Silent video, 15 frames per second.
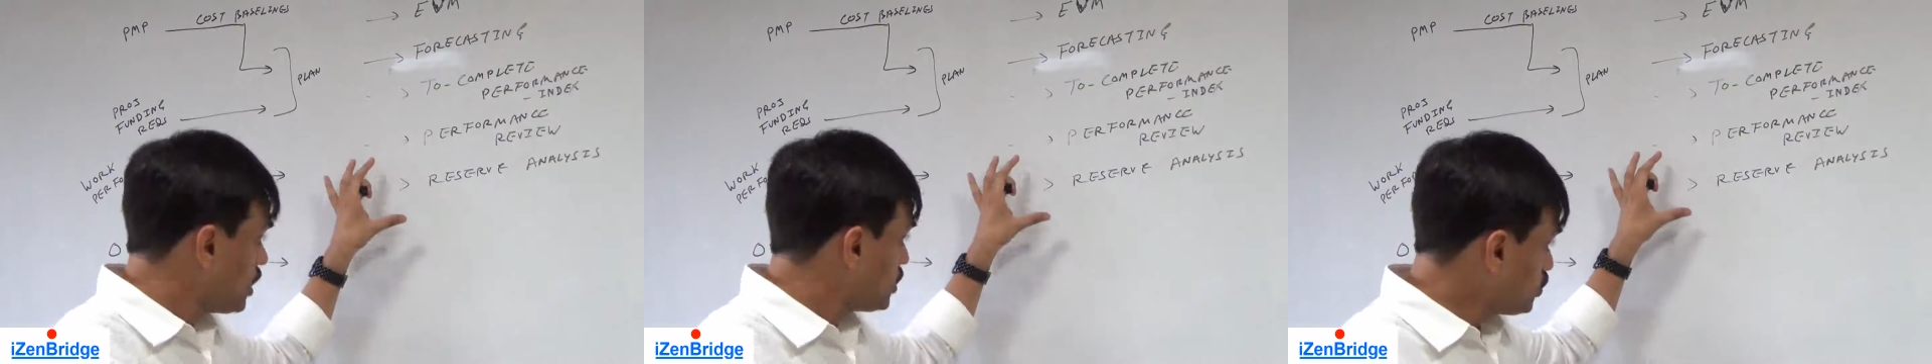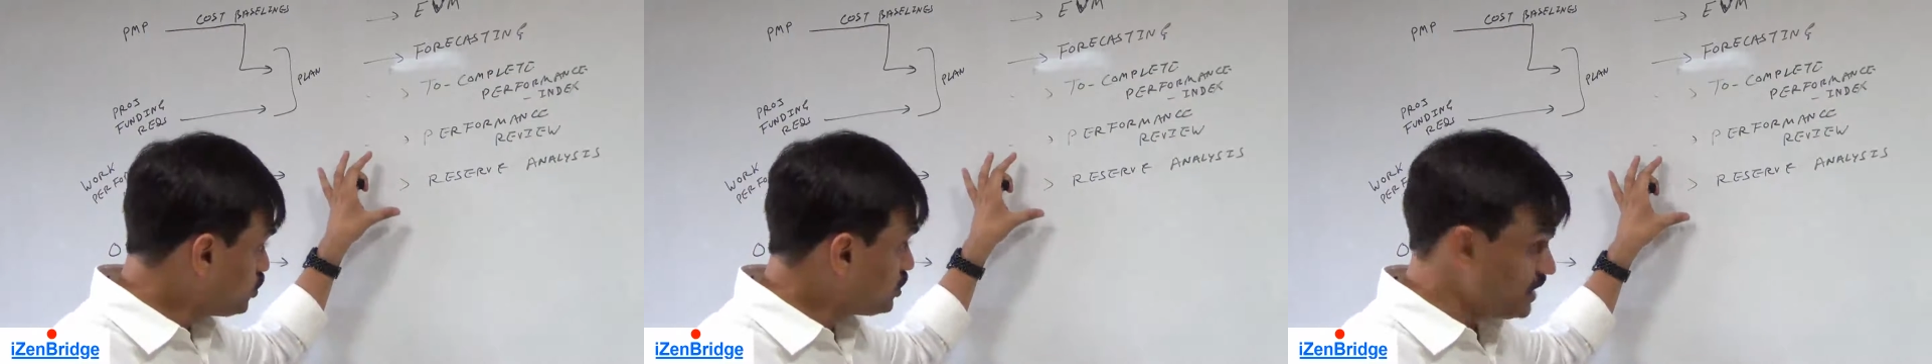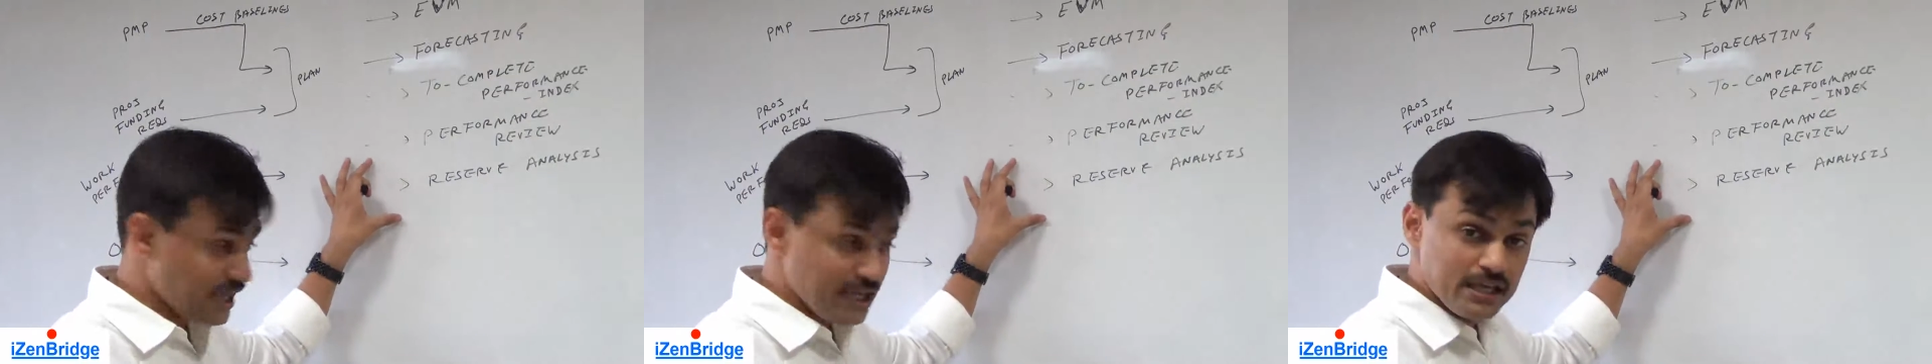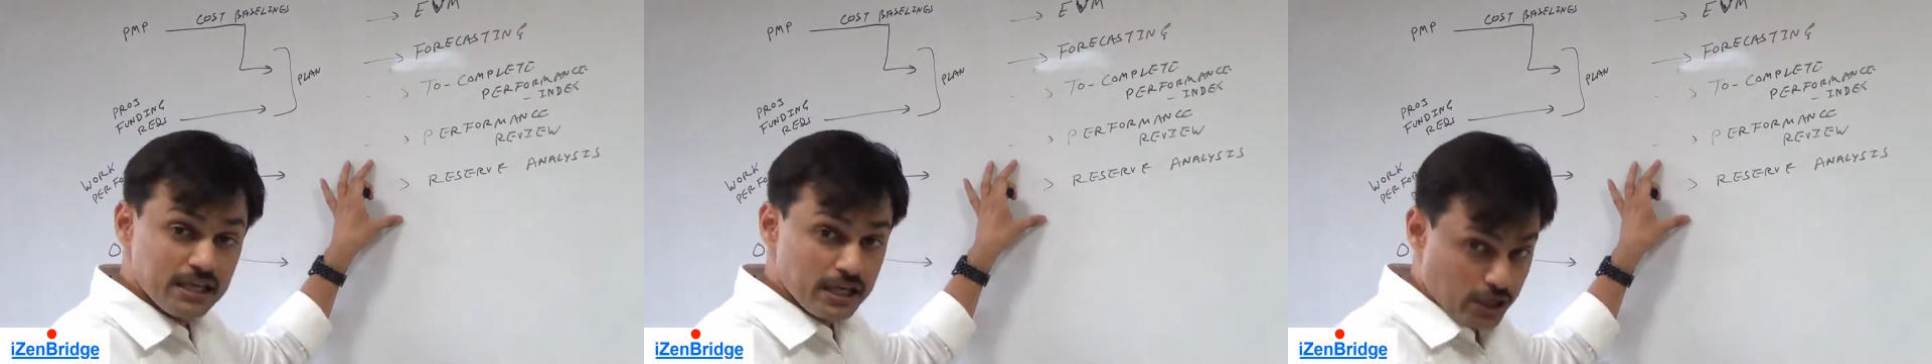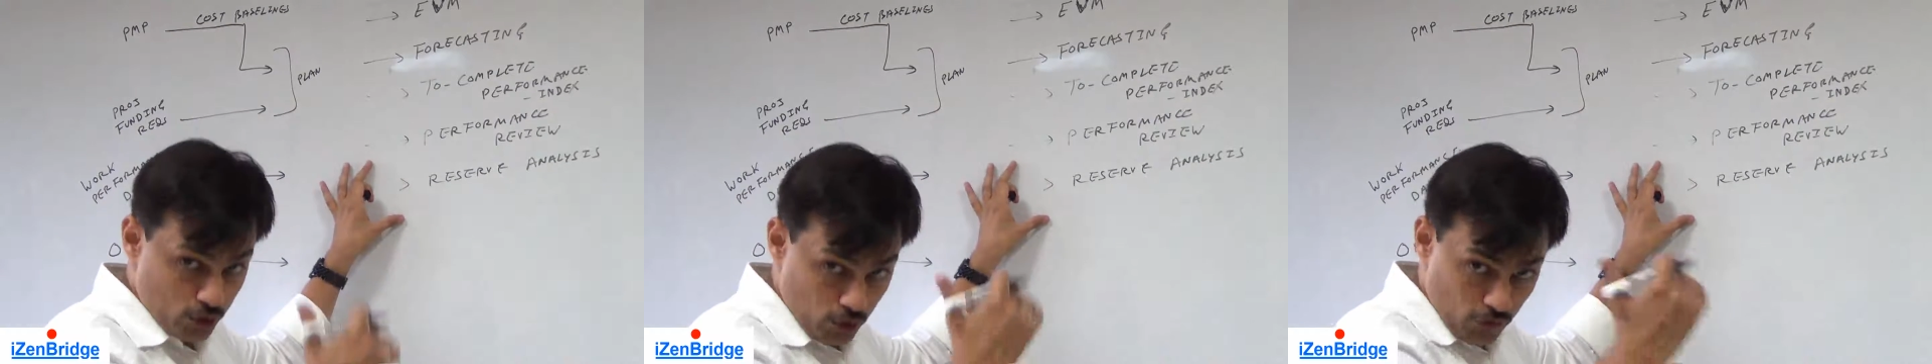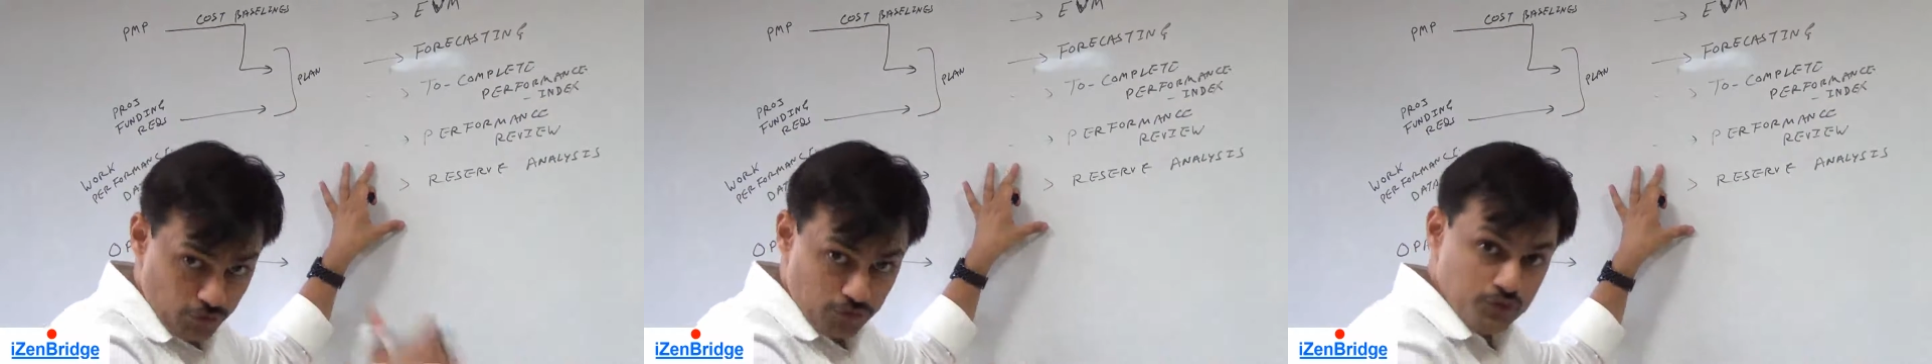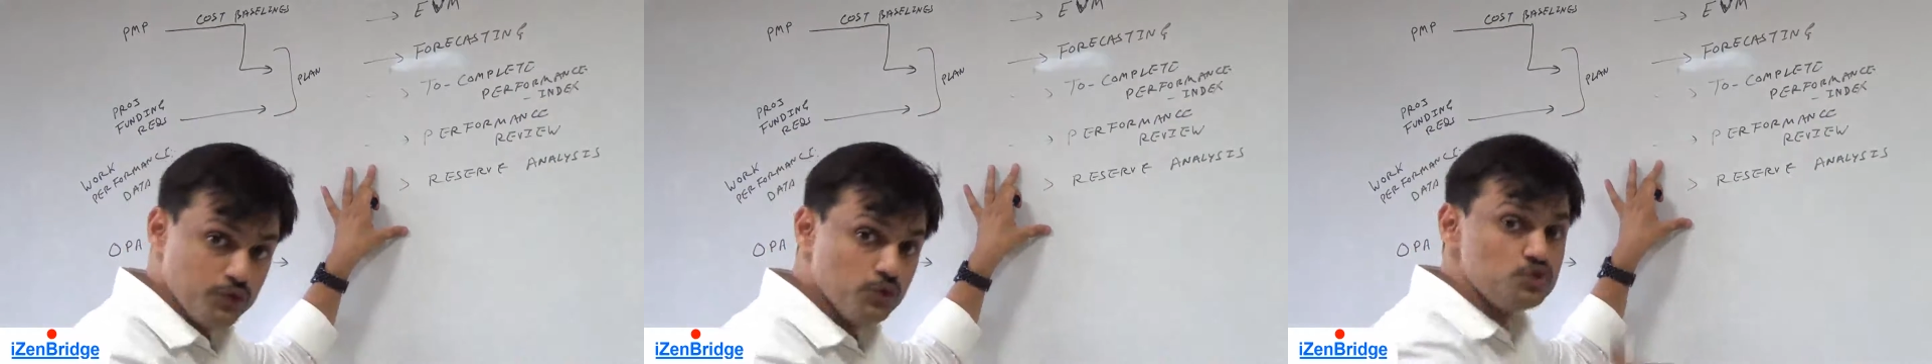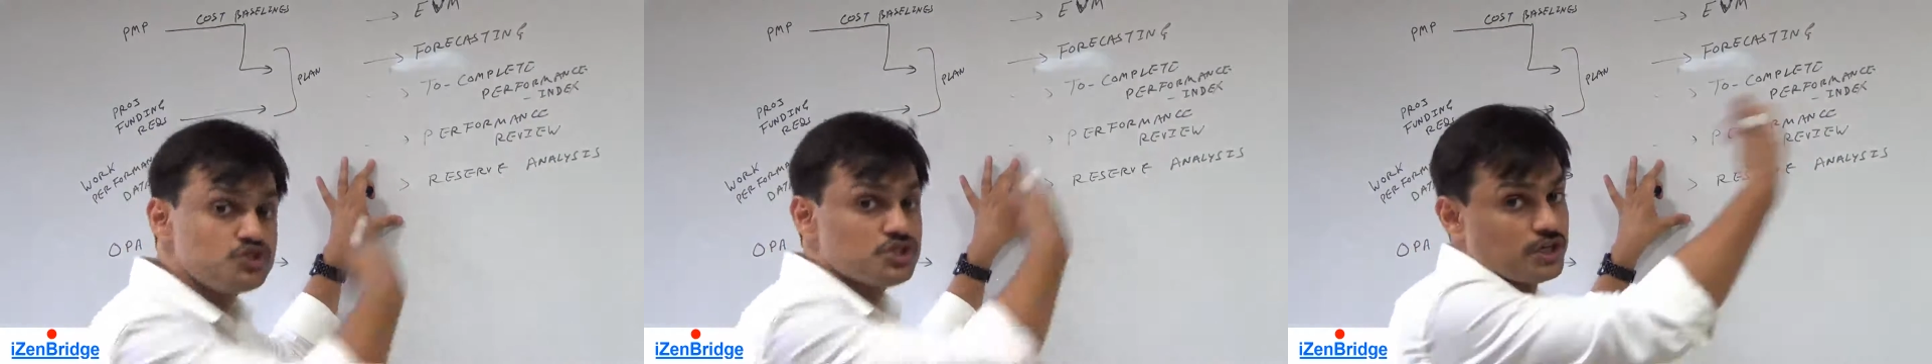to take care of
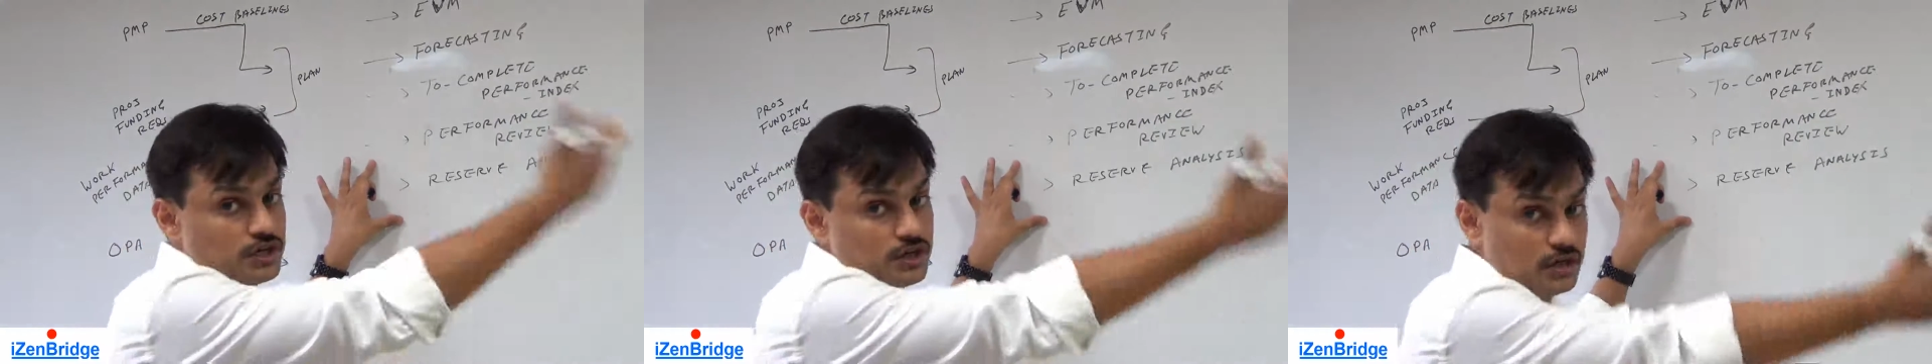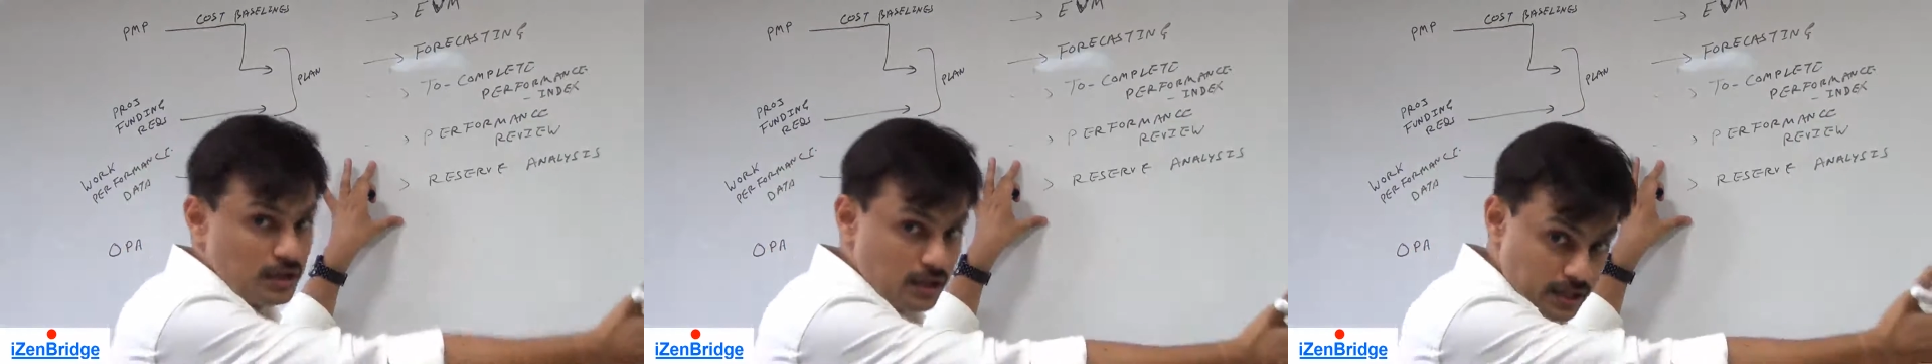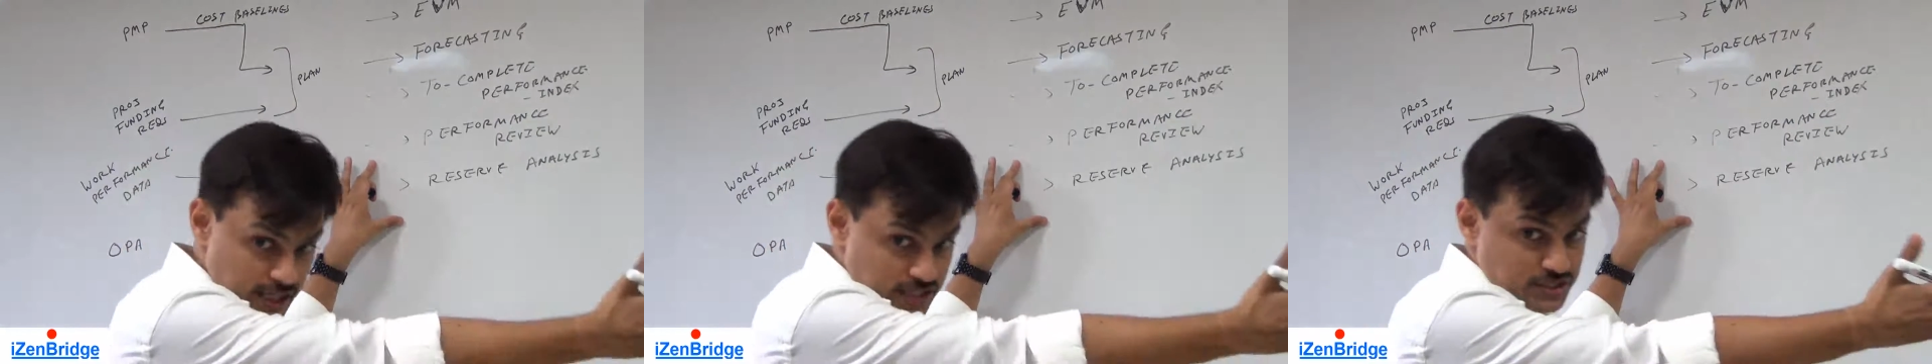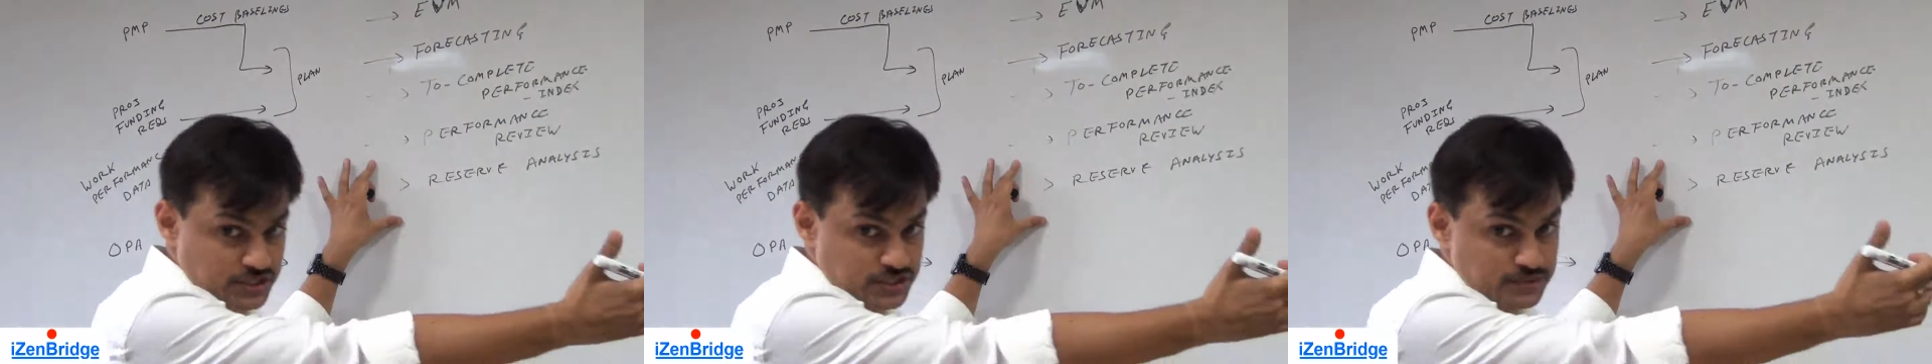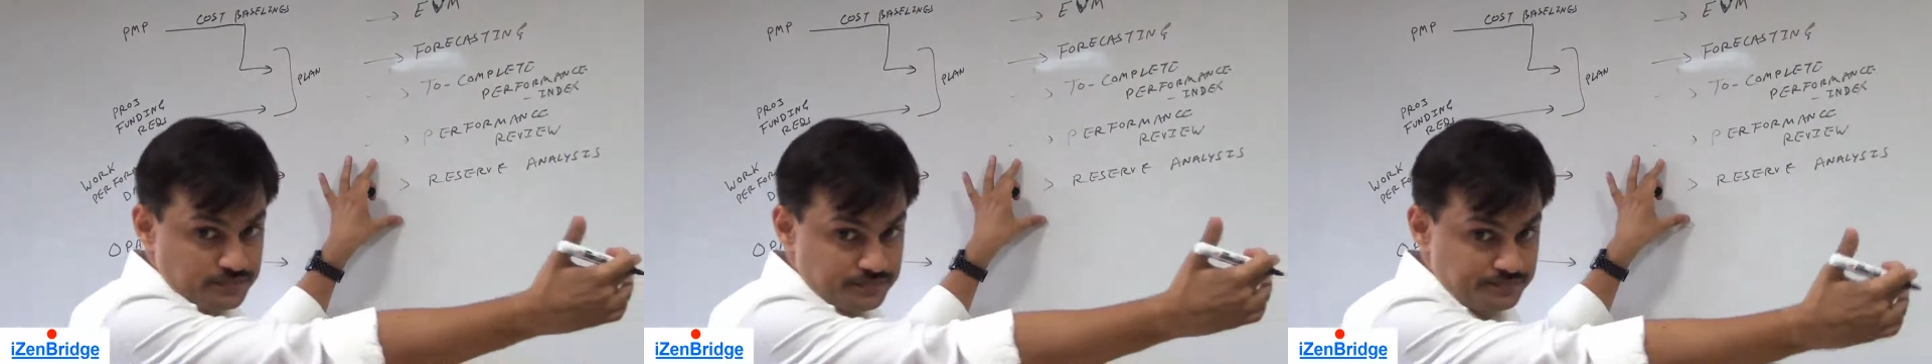future risks?